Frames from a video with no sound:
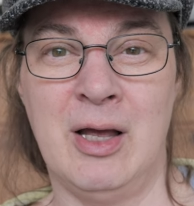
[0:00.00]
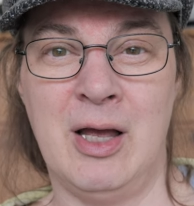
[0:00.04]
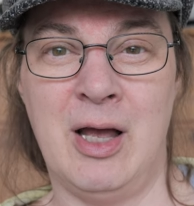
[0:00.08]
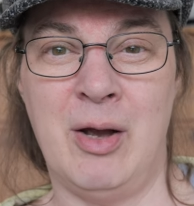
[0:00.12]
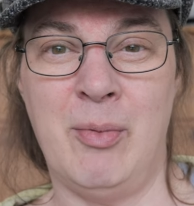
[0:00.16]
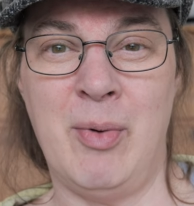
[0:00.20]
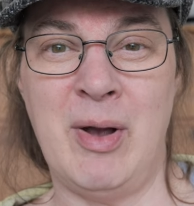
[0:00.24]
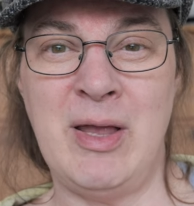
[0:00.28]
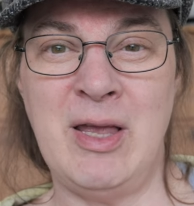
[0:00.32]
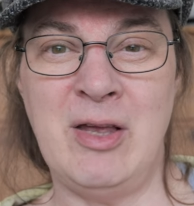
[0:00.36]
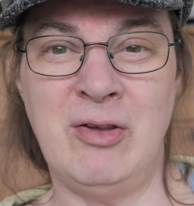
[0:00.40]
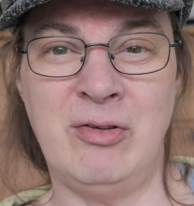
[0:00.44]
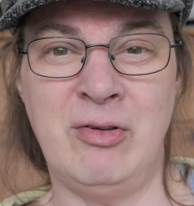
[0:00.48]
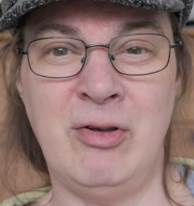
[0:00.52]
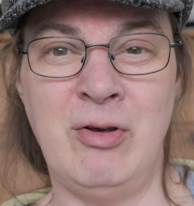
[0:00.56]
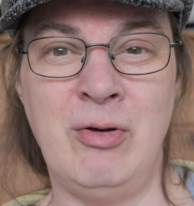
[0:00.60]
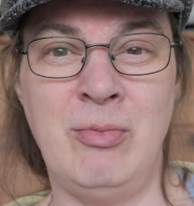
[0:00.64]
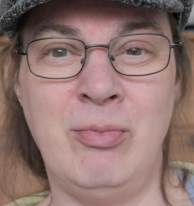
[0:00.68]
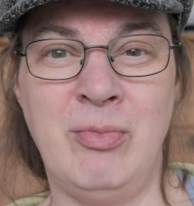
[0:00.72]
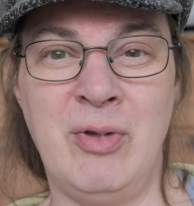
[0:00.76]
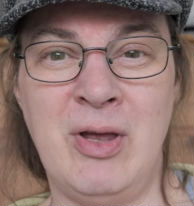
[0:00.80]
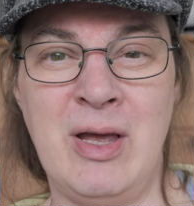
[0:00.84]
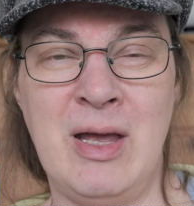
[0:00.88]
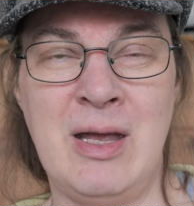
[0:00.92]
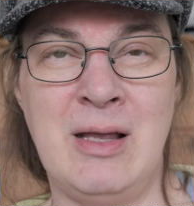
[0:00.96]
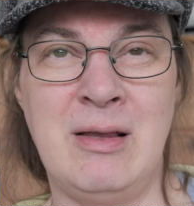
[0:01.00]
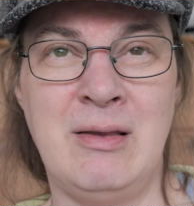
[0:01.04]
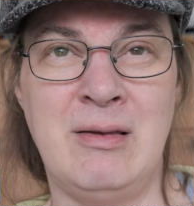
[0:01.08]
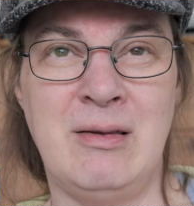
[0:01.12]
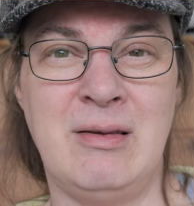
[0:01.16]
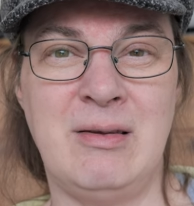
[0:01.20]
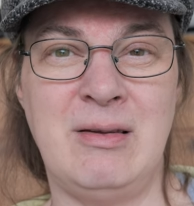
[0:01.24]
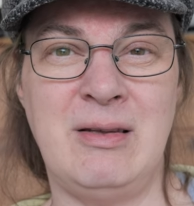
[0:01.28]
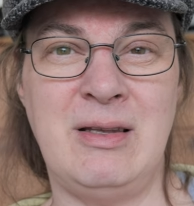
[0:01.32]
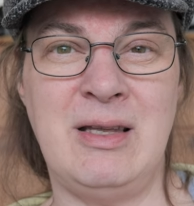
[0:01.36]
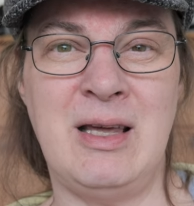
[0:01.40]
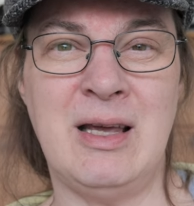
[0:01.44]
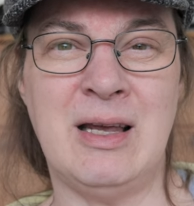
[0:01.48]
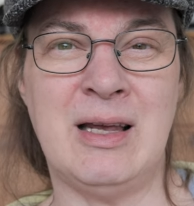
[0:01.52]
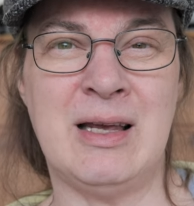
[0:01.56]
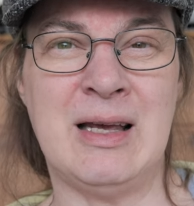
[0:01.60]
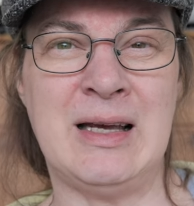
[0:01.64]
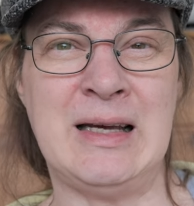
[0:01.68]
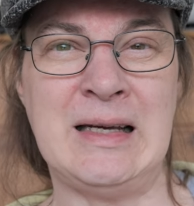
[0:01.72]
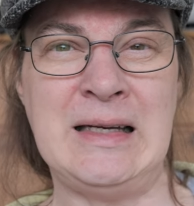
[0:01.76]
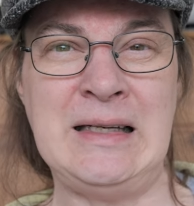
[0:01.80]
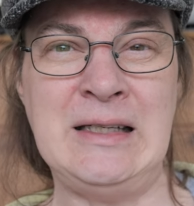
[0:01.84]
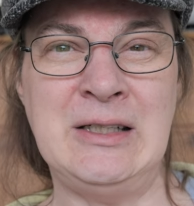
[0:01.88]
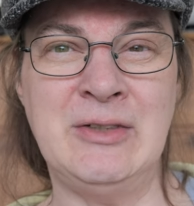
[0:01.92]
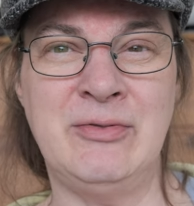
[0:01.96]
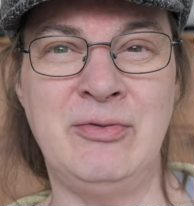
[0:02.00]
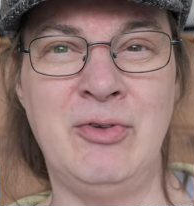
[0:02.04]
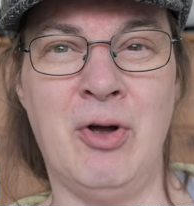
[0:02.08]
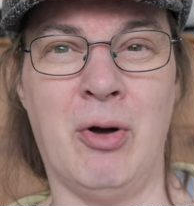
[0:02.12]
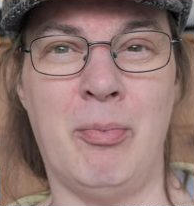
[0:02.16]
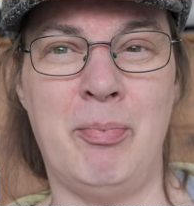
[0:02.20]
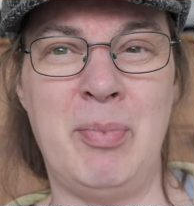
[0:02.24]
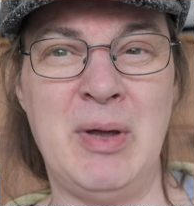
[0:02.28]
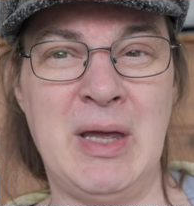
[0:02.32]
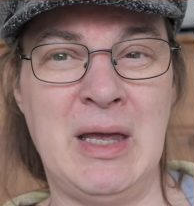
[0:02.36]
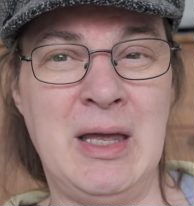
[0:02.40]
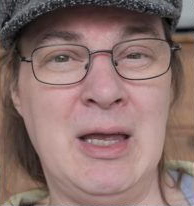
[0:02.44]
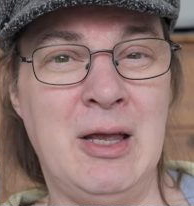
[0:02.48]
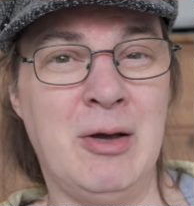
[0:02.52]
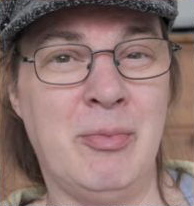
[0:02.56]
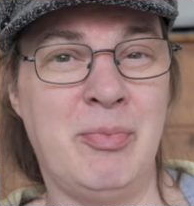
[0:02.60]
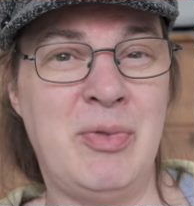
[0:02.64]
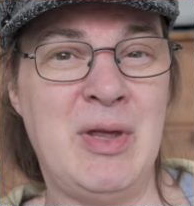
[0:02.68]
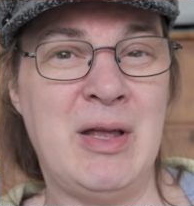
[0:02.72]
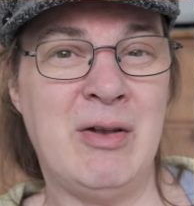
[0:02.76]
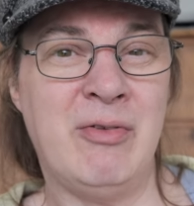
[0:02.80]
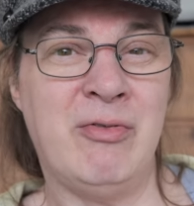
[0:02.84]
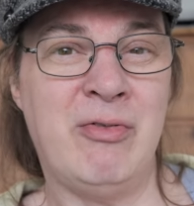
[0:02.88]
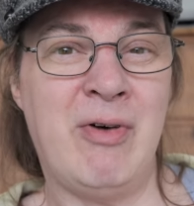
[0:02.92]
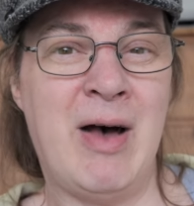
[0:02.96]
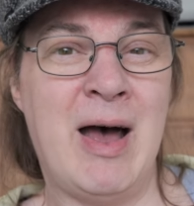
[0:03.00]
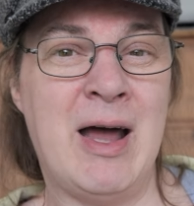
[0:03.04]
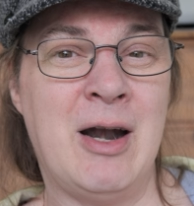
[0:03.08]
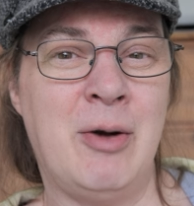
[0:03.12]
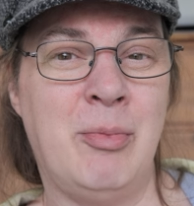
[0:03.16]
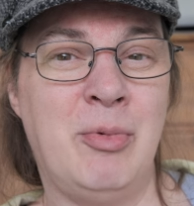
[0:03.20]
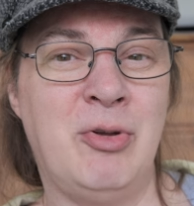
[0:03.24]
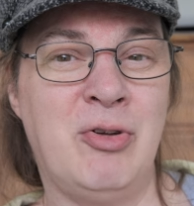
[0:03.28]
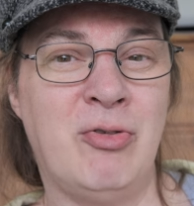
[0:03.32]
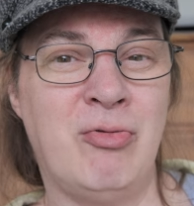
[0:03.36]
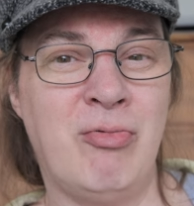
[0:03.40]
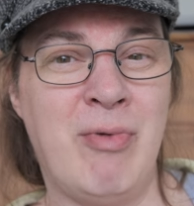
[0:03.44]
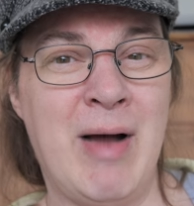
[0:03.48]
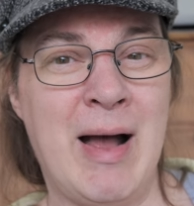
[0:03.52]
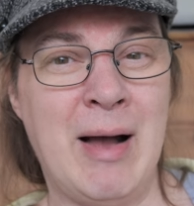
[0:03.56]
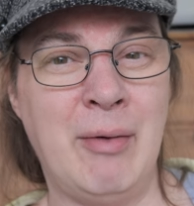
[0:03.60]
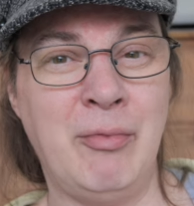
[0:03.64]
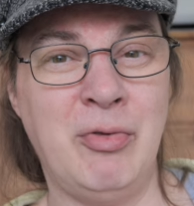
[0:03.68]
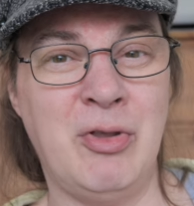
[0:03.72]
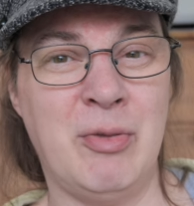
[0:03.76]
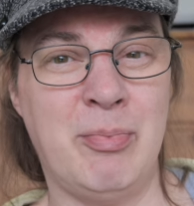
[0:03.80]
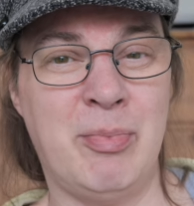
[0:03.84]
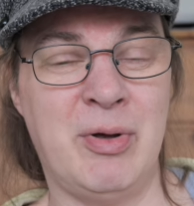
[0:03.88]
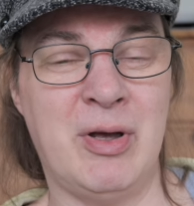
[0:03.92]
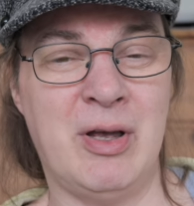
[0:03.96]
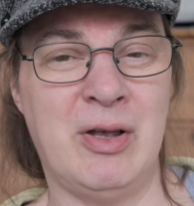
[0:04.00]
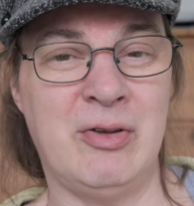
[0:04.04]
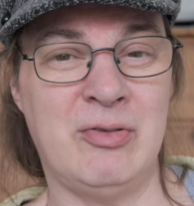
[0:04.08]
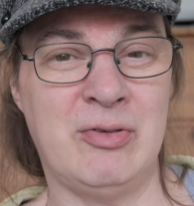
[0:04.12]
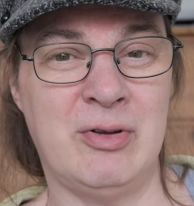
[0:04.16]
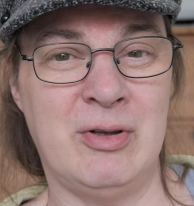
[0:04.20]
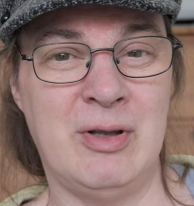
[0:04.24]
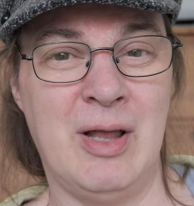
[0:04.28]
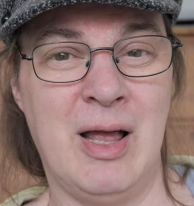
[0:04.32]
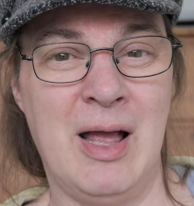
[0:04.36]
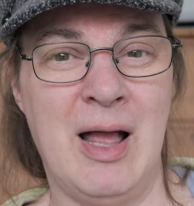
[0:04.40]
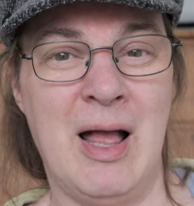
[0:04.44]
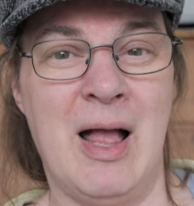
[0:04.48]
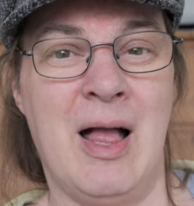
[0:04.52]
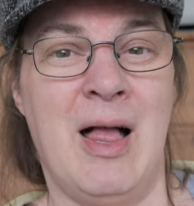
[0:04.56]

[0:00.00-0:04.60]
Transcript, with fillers: And when you zoomed in, you're kind of not picking up the environment around the person.